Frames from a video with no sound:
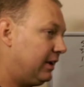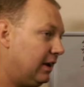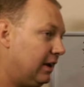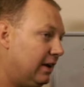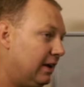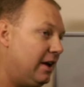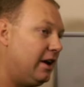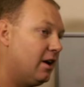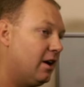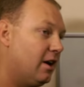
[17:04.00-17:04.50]

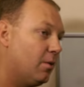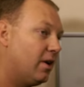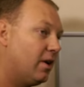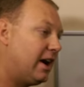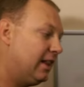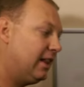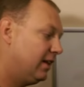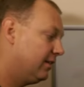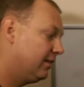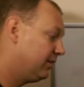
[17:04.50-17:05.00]
making here where
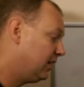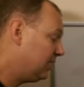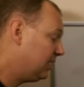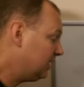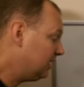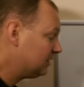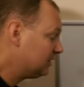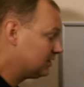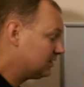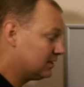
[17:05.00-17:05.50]
I live.
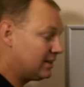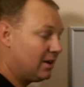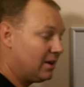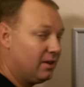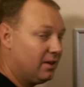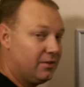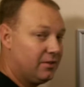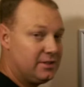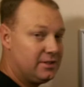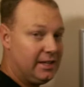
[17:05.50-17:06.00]
Since I
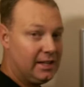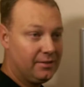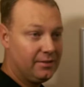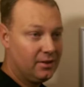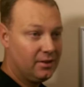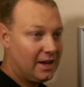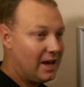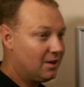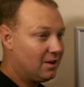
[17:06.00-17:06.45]
don't live at sea level,